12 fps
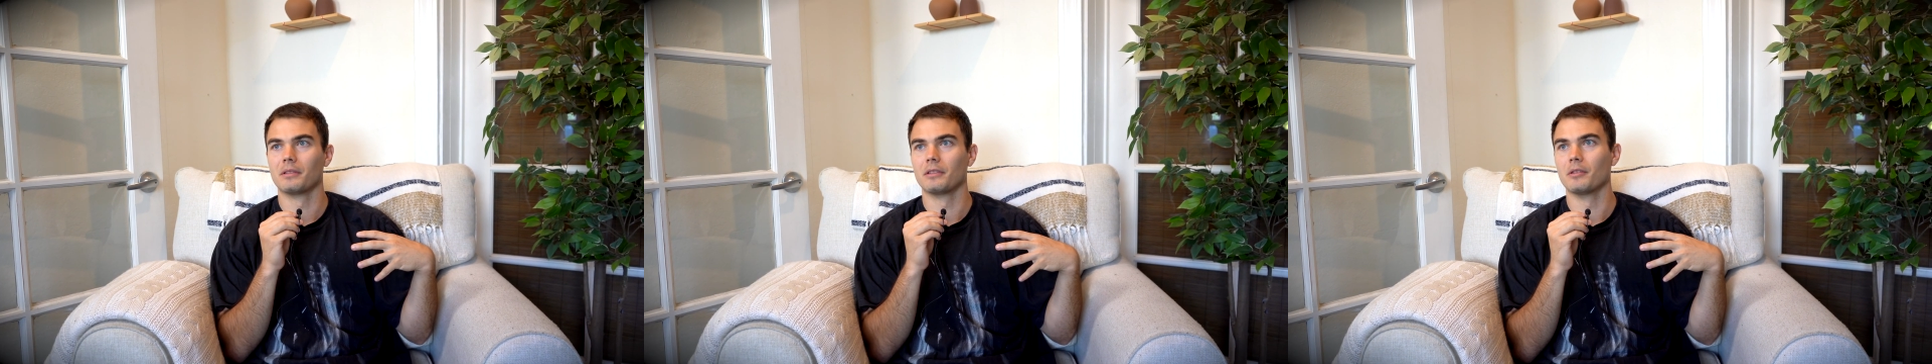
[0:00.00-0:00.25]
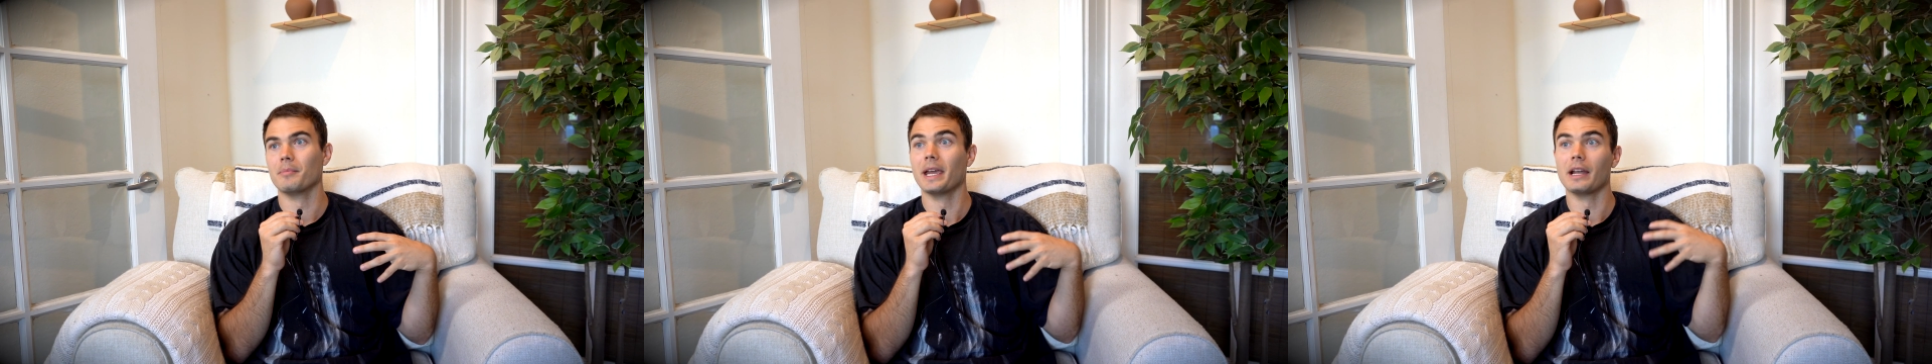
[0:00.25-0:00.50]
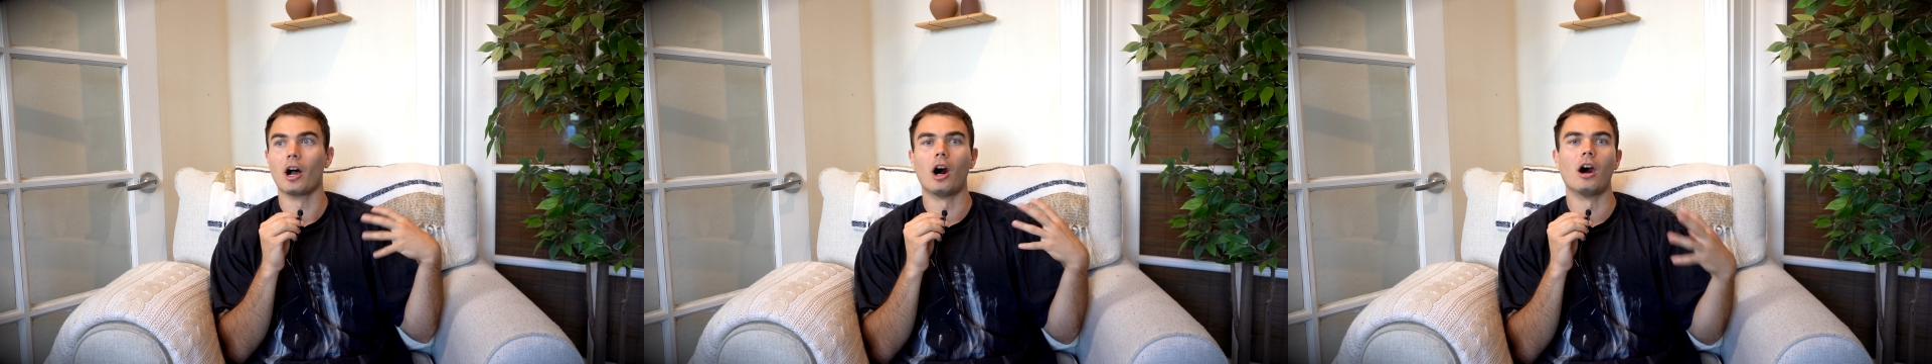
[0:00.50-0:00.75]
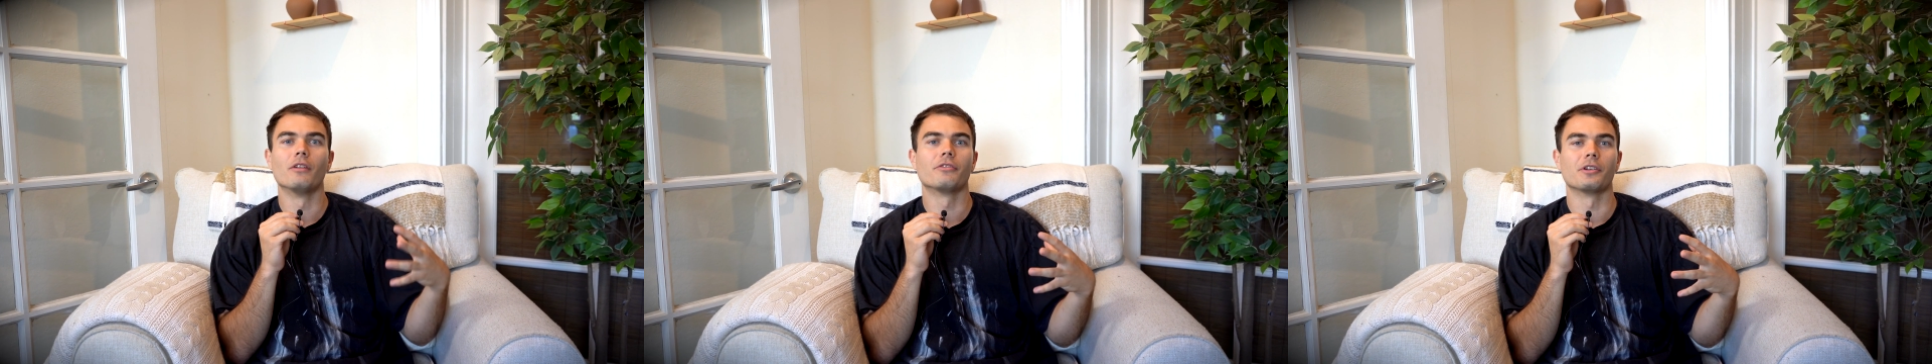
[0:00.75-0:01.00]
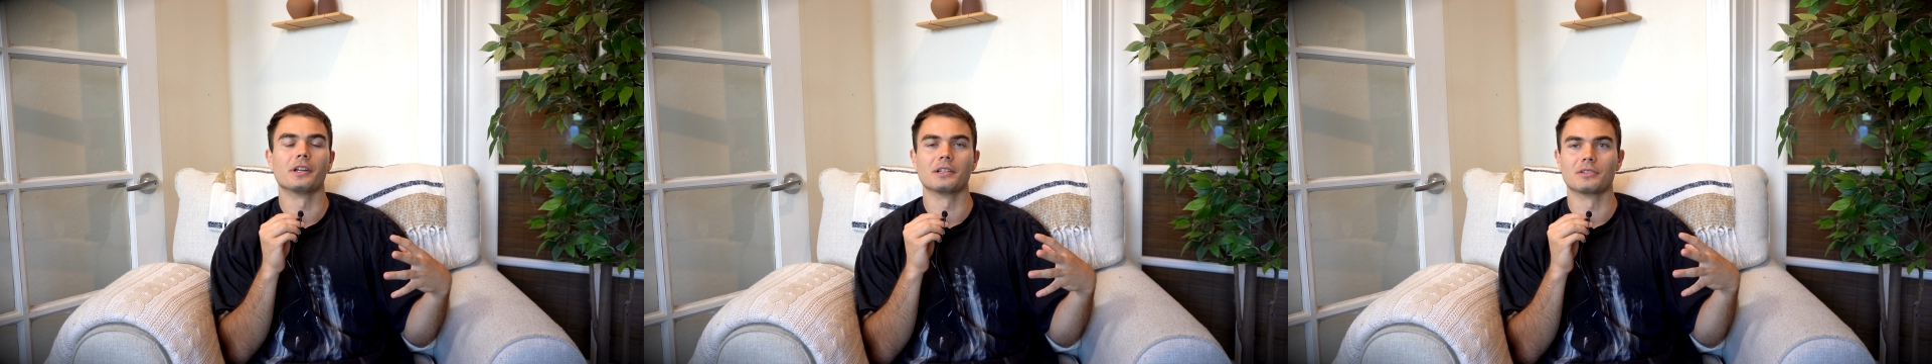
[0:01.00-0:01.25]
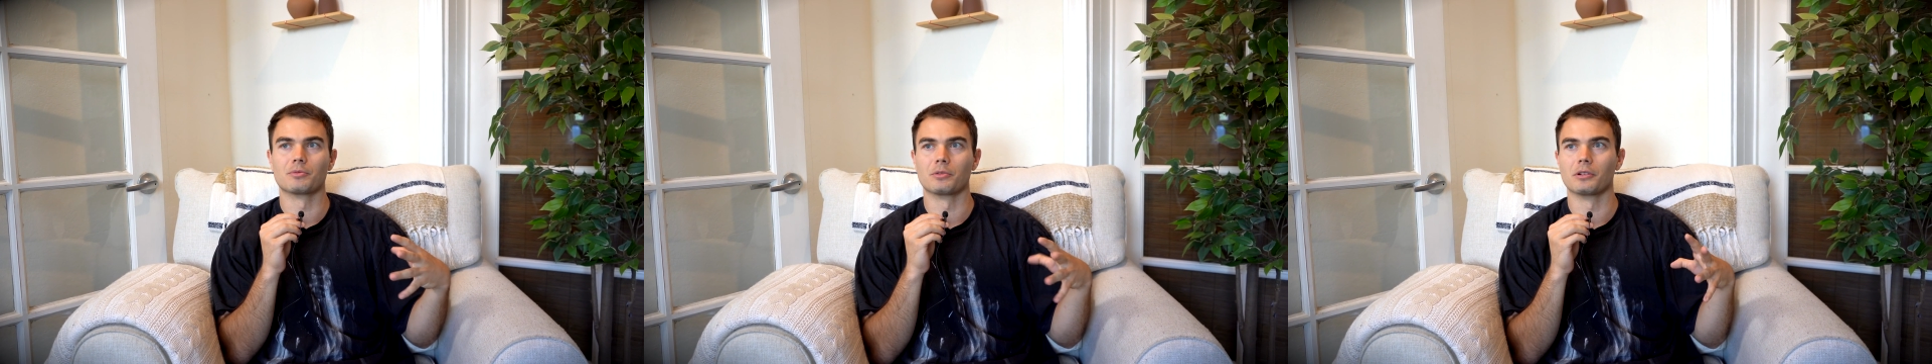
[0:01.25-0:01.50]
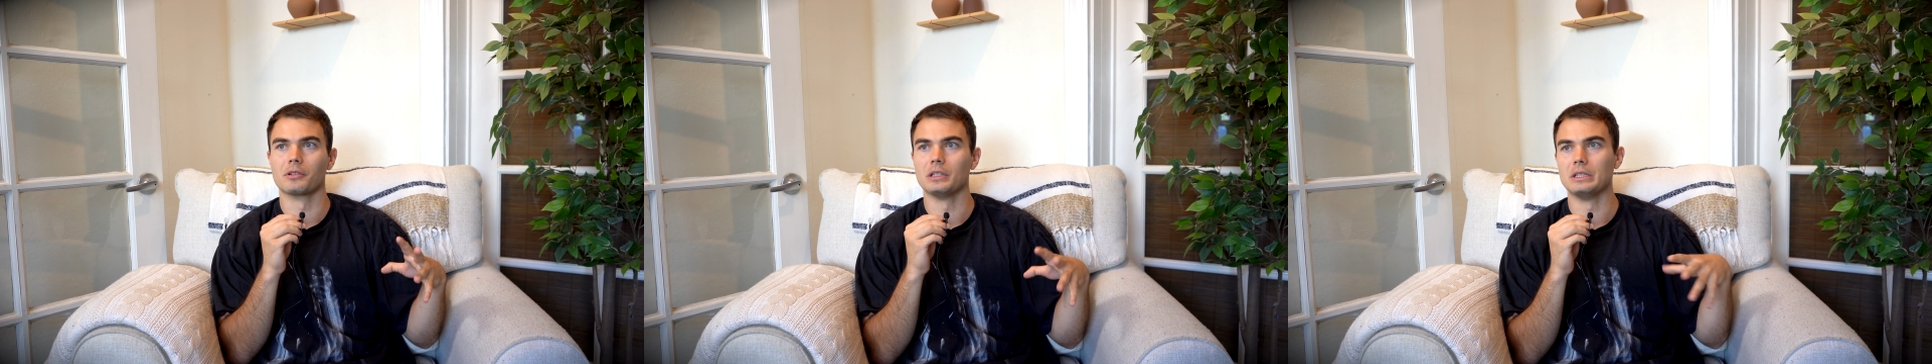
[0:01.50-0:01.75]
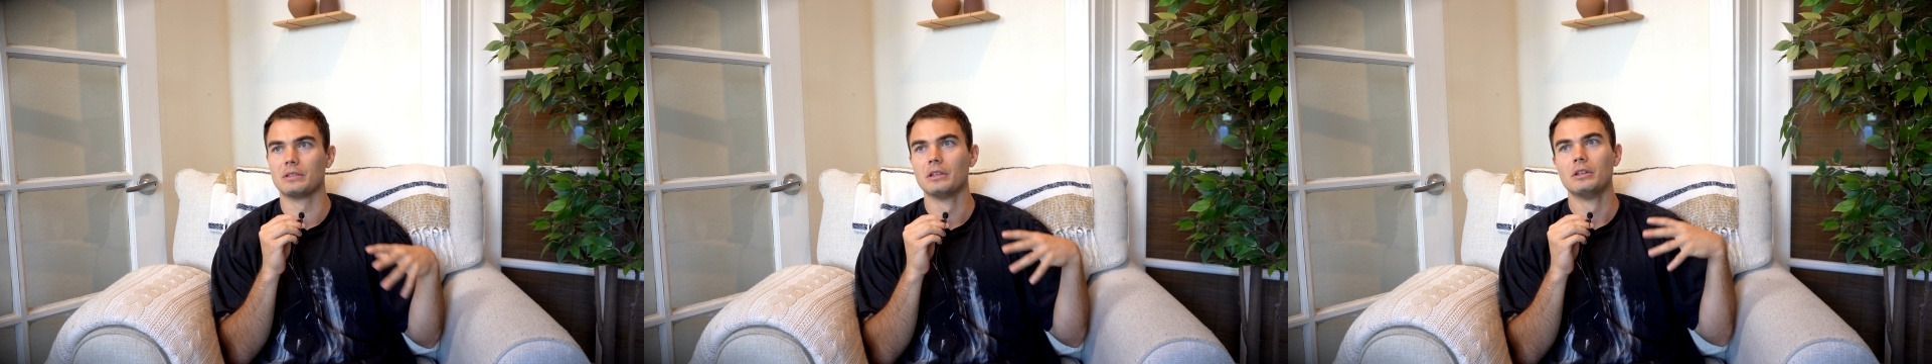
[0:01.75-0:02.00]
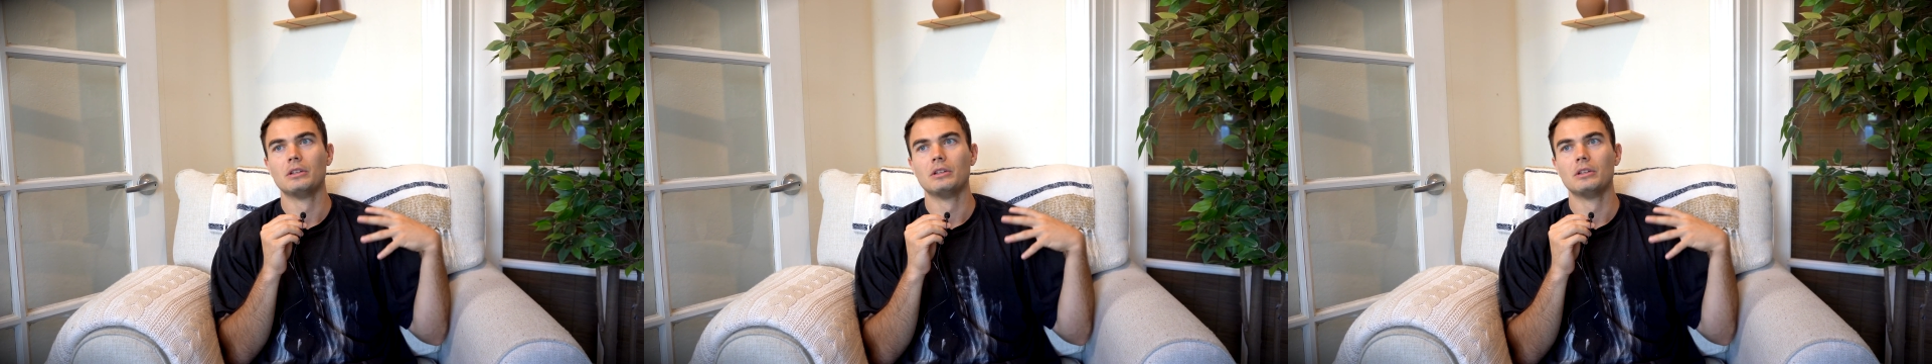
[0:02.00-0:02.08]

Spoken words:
the main offerings were these